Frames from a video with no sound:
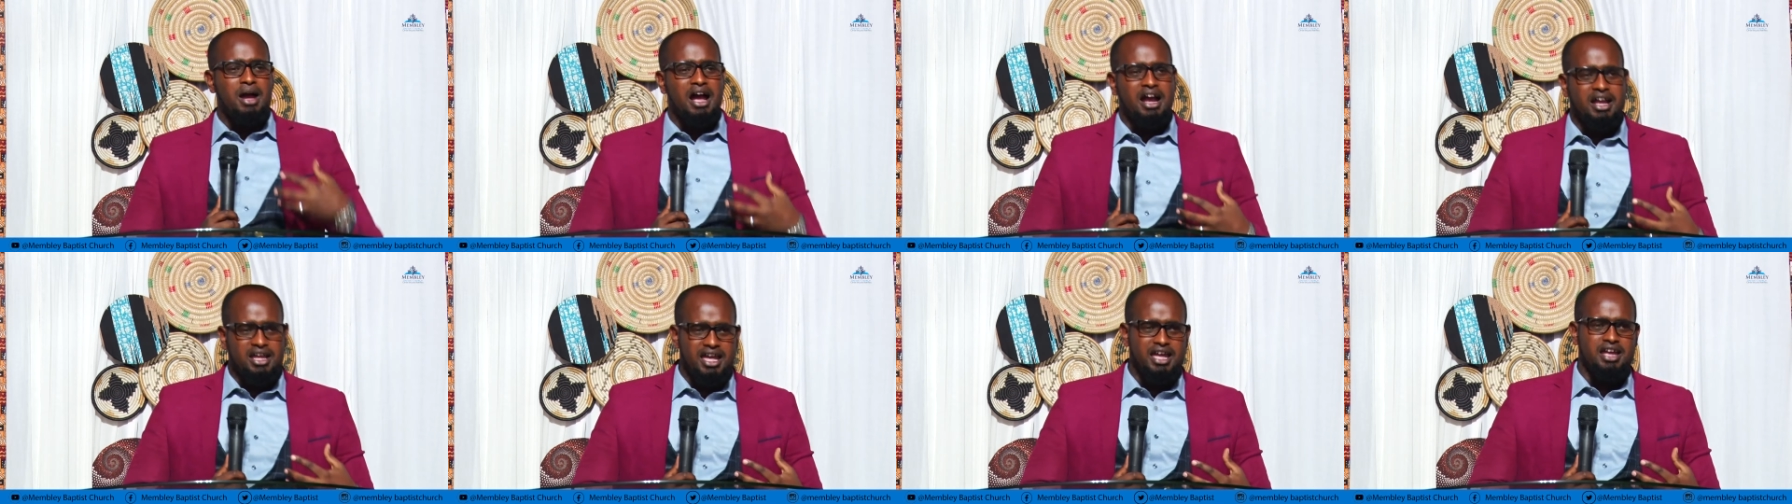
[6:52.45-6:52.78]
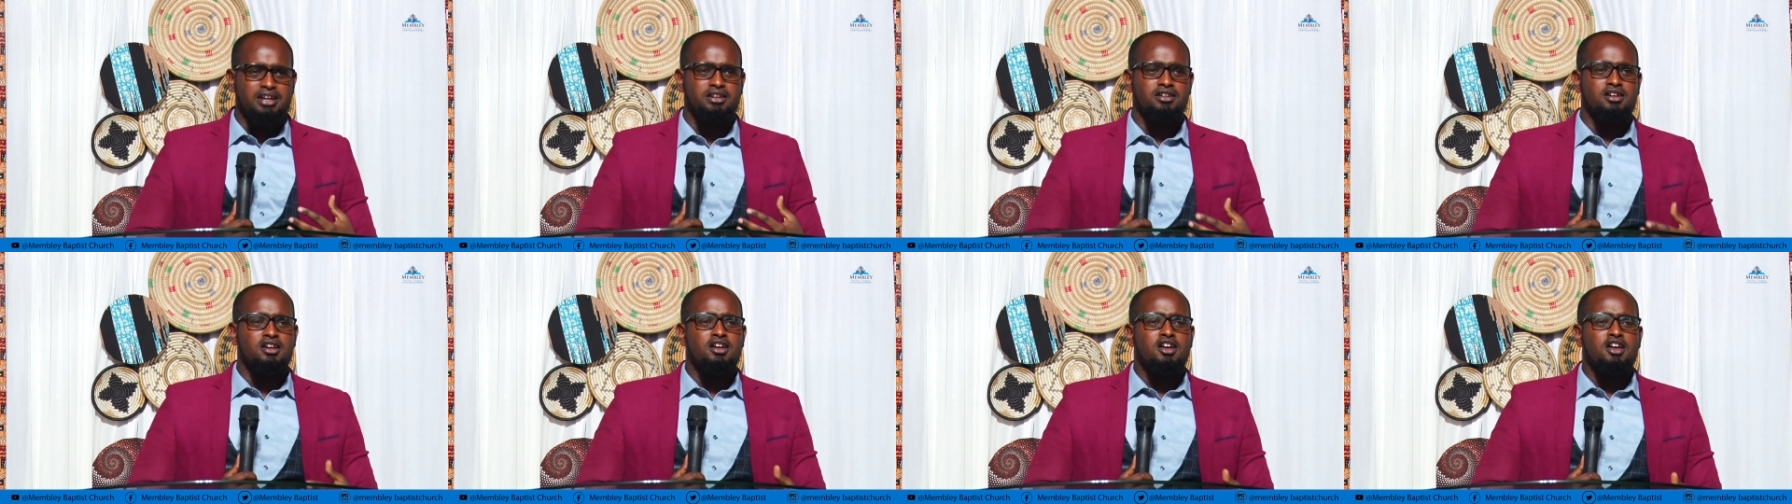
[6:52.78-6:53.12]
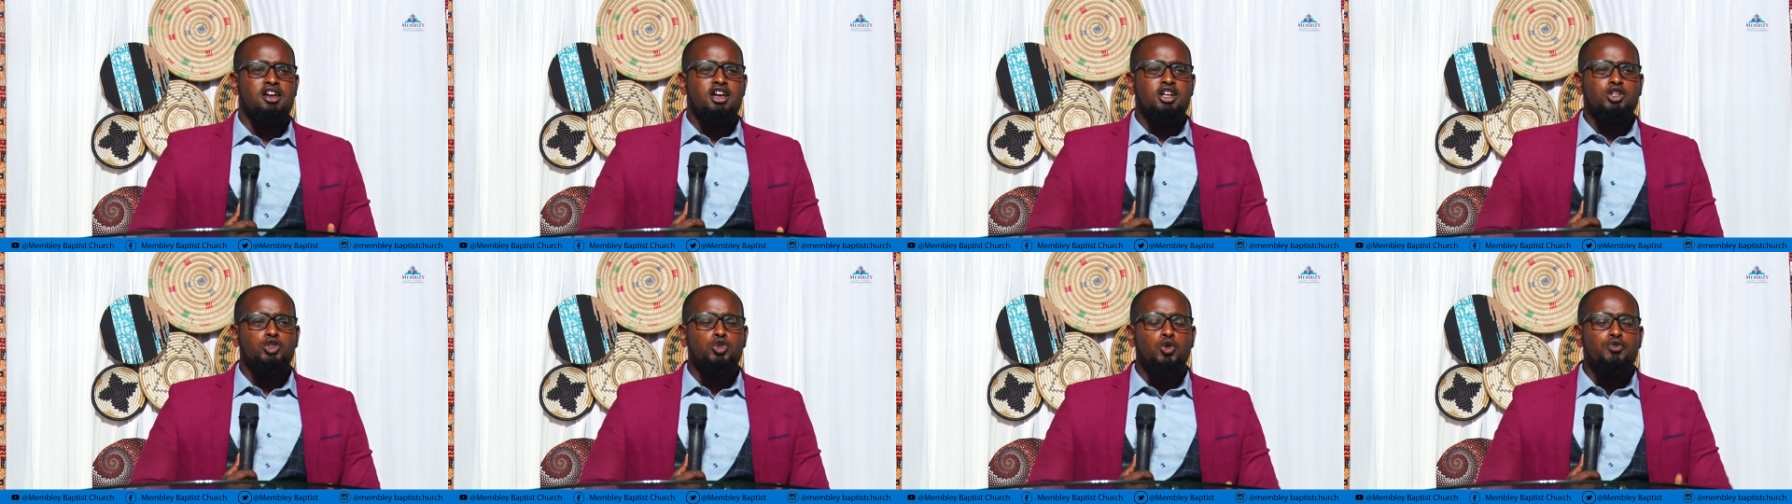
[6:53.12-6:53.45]
again
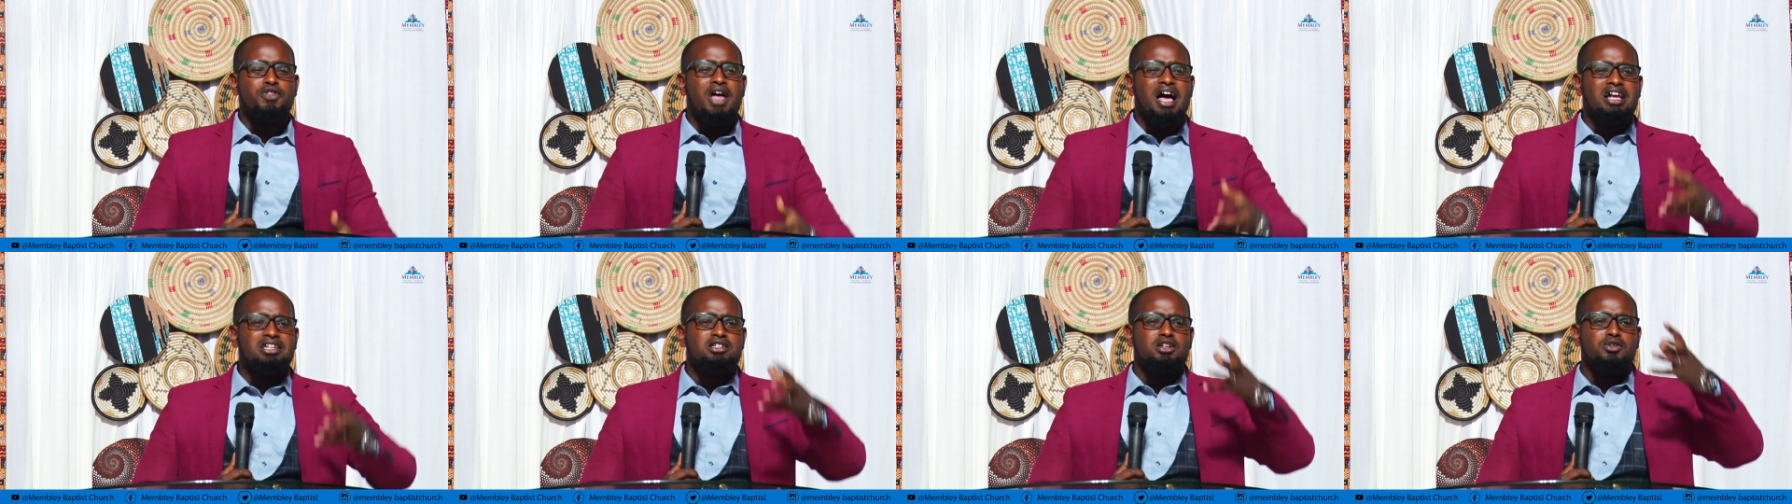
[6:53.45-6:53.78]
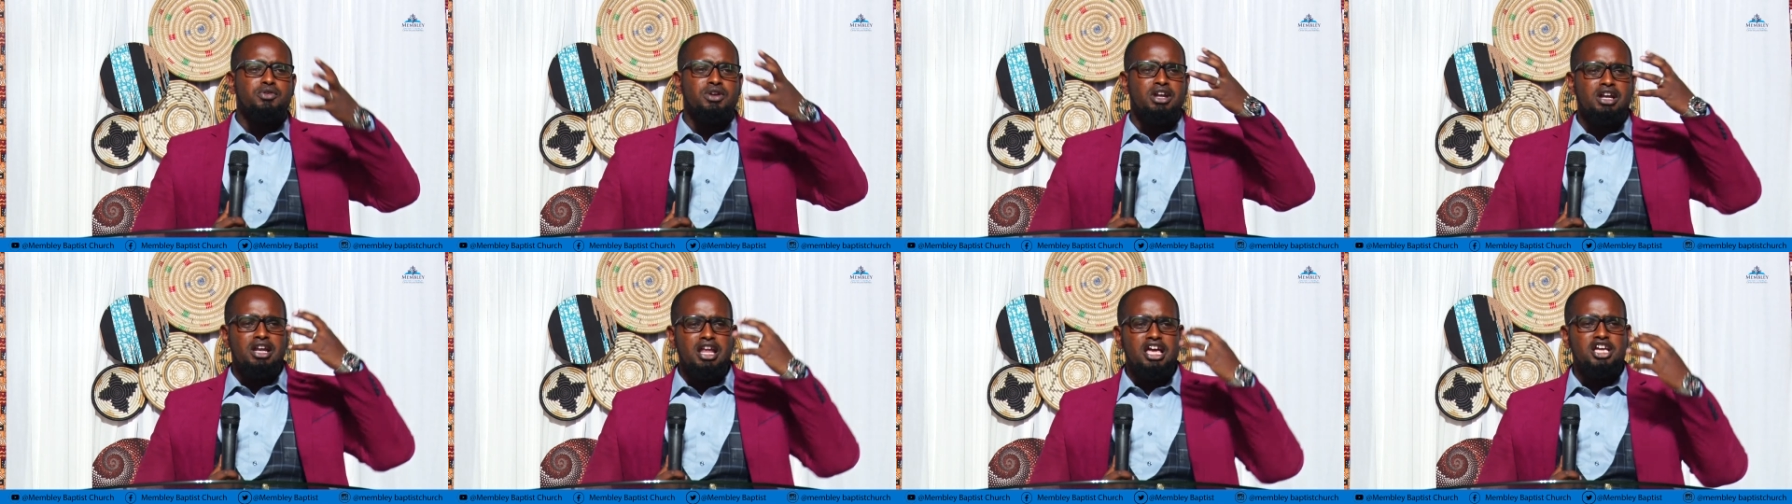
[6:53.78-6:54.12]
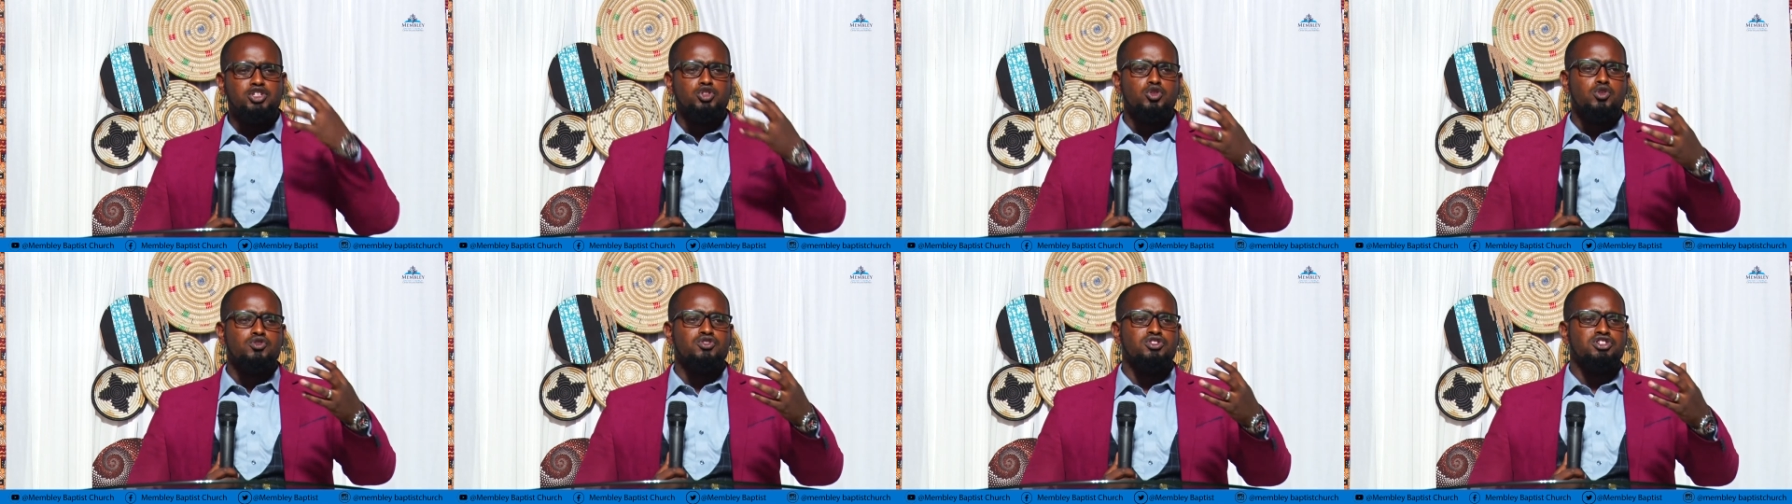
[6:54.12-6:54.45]
to that
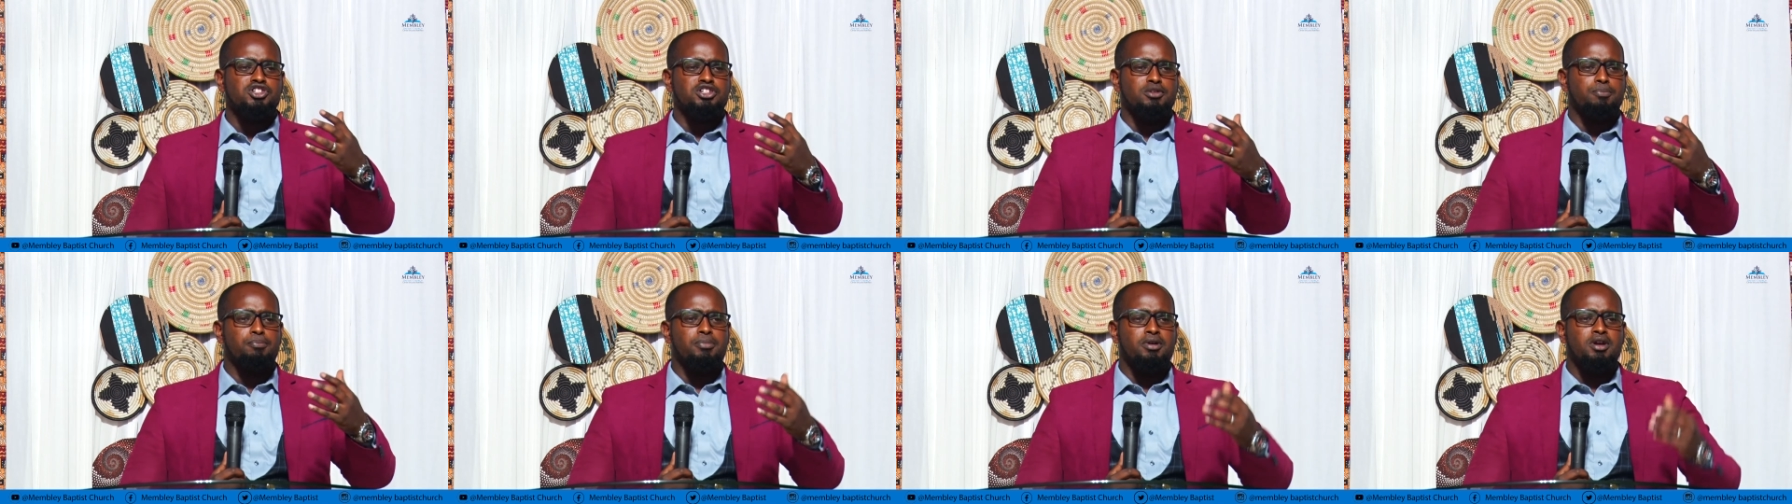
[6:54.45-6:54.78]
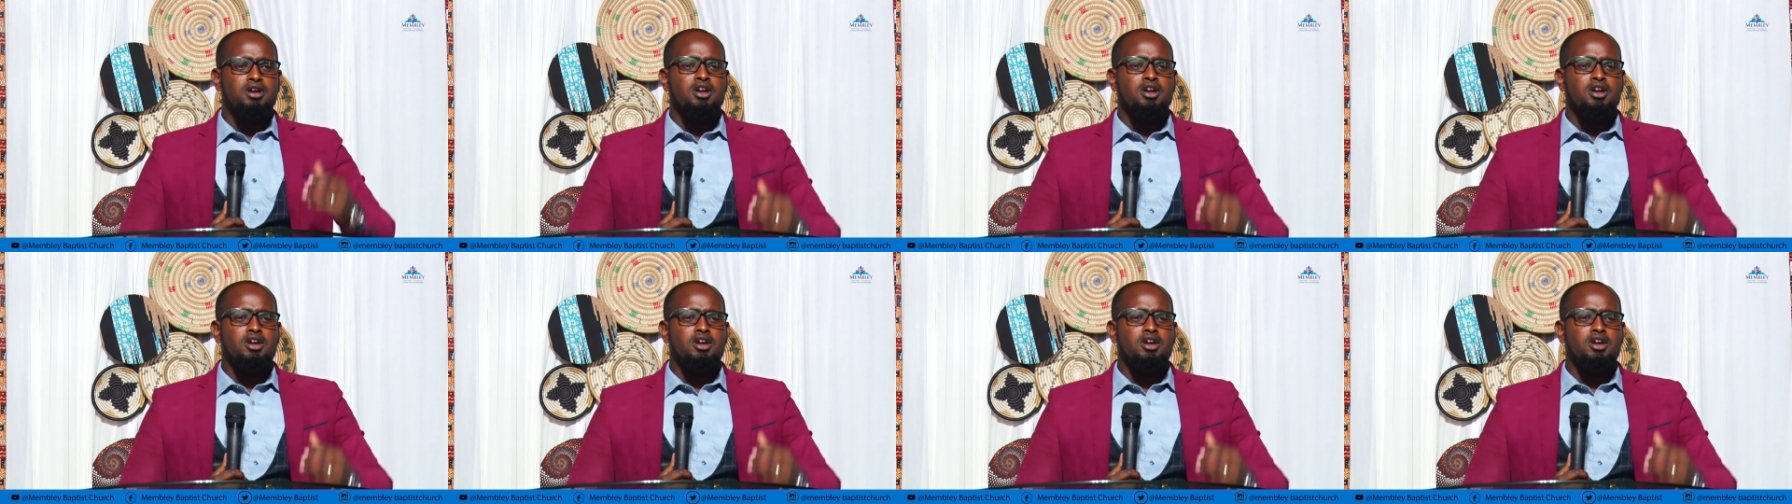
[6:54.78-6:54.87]
relationship,